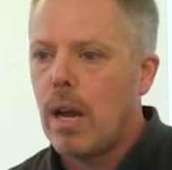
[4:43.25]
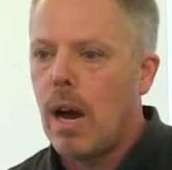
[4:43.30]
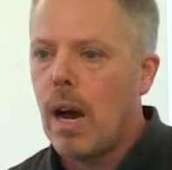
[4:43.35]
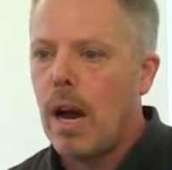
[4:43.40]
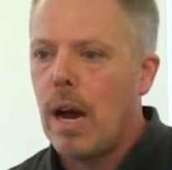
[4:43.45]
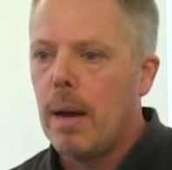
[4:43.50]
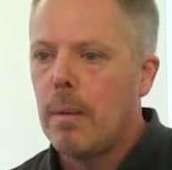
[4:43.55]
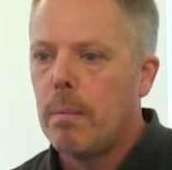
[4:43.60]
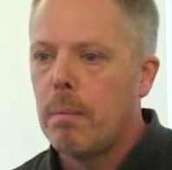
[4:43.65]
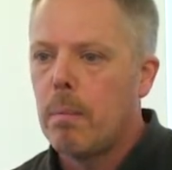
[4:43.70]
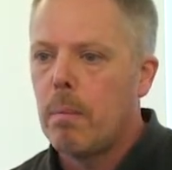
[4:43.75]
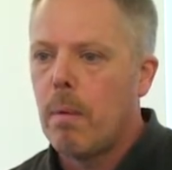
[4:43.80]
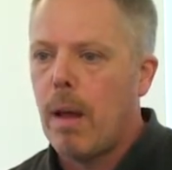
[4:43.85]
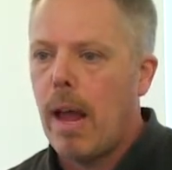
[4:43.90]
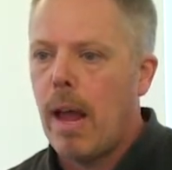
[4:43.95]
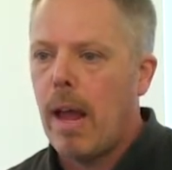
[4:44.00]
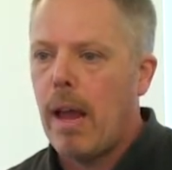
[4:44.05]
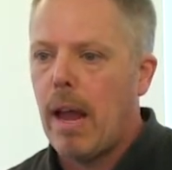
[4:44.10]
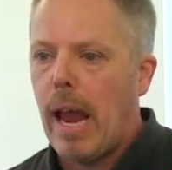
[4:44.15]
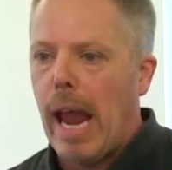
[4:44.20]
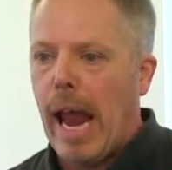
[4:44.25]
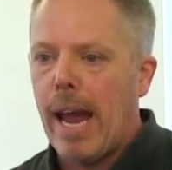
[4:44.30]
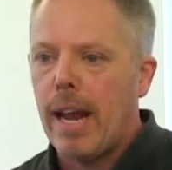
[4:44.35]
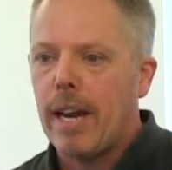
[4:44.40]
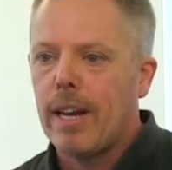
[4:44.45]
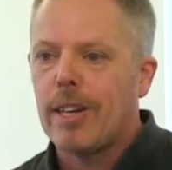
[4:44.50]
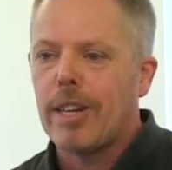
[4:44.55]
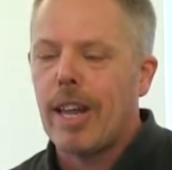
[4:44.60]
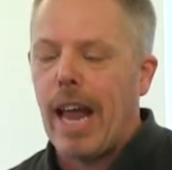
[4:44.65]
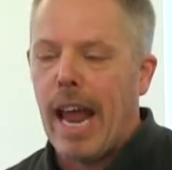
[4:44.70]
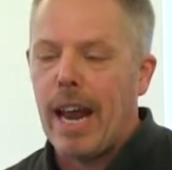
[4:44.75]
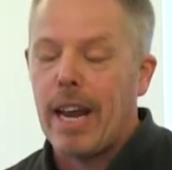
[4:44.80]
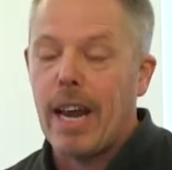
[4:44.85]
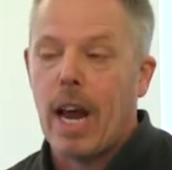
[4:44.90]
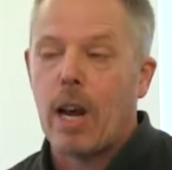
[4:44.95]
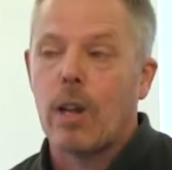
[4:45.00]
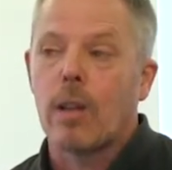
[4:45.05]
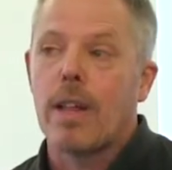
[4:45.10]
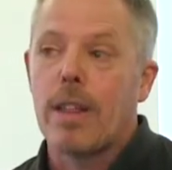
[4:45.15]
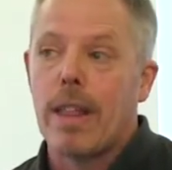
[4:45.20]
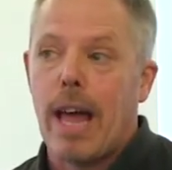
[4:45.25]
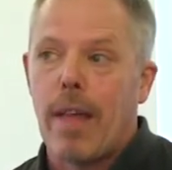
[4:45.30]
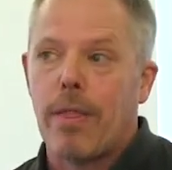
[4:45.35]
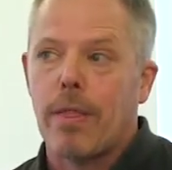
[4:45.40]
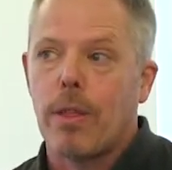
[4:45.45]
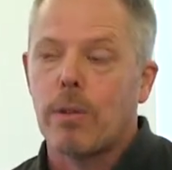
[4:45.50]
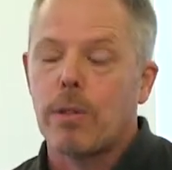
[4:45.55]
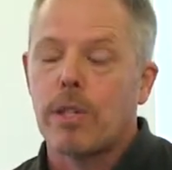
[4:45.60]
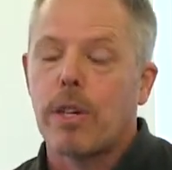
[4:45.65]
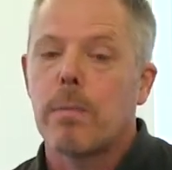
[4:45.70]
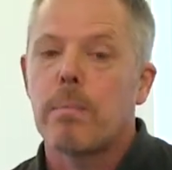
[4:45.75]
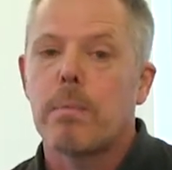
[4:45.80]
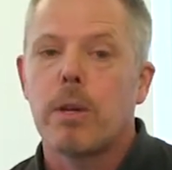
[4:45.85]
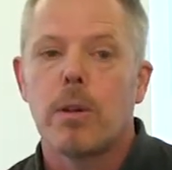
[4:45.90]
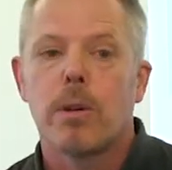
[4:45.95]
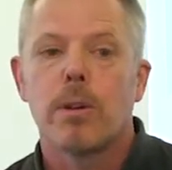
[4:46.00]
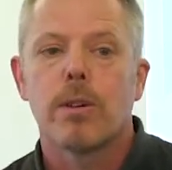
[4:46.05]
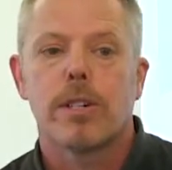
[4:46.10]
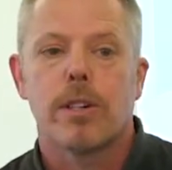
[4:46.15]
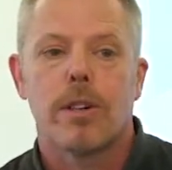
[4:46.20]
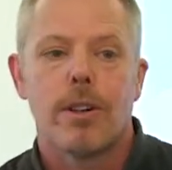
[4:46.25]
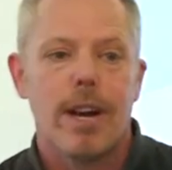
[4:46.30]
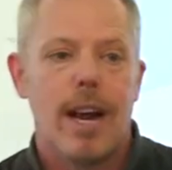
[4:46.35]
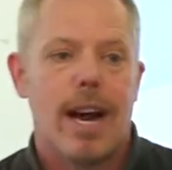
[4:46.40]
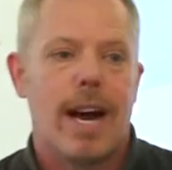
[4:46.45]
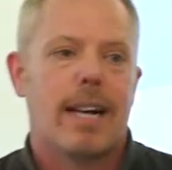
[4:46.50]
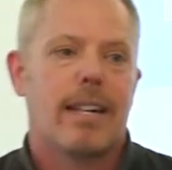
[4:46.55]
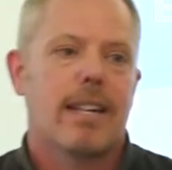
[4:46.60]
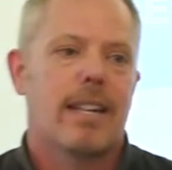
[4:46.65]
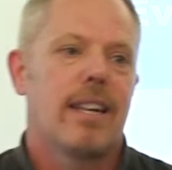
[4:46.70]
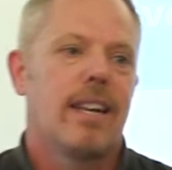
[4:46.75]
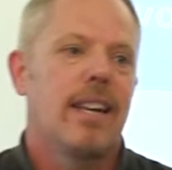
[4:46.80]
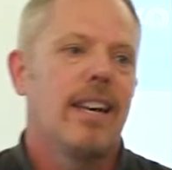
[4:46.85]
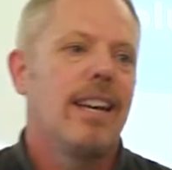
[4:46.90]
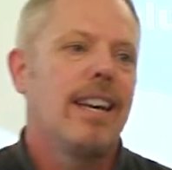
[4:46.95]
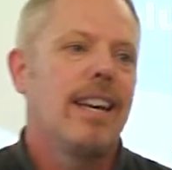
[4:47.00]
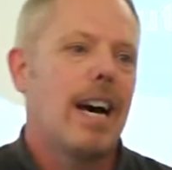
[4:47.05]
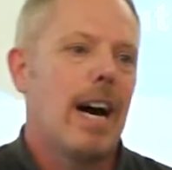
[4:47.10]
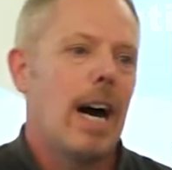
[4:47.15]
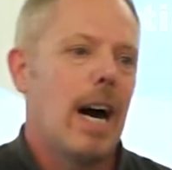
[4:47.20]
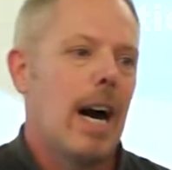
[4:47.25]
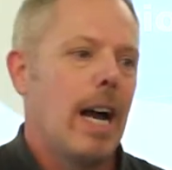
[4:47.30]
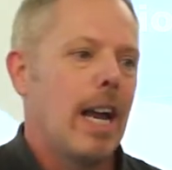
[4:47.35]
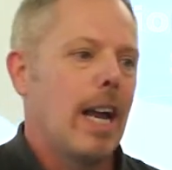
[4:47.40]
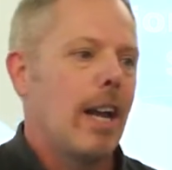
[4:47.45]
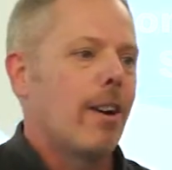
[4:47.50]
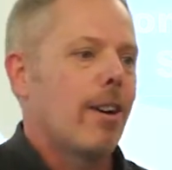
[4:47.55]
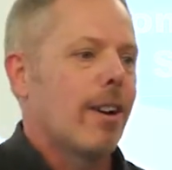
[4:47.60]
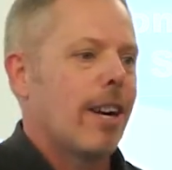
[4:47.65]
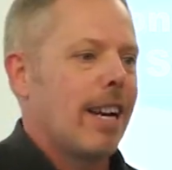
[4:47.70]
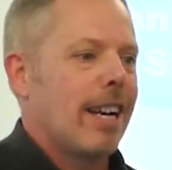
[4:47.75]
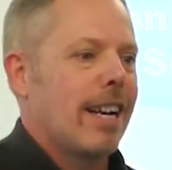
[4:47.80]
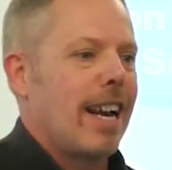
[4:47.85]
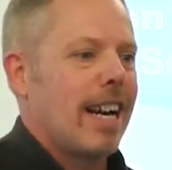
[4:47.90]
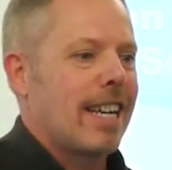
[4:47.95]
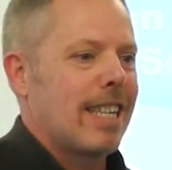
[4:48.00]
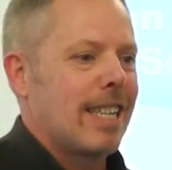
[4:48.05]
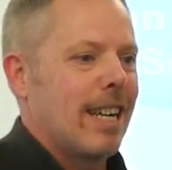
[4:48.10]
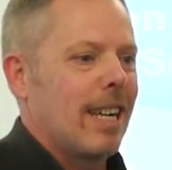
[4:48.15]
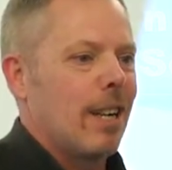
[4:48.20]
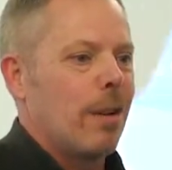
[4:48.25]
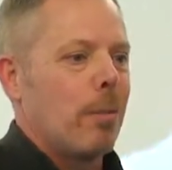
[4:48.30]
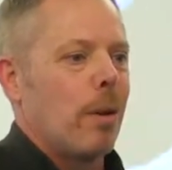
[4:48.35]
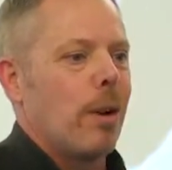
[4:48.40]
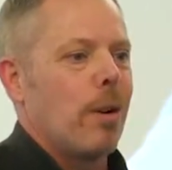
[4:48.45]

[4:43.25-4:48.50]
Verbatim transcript: Um, and, and not only that, those computers are not uh, interconnected.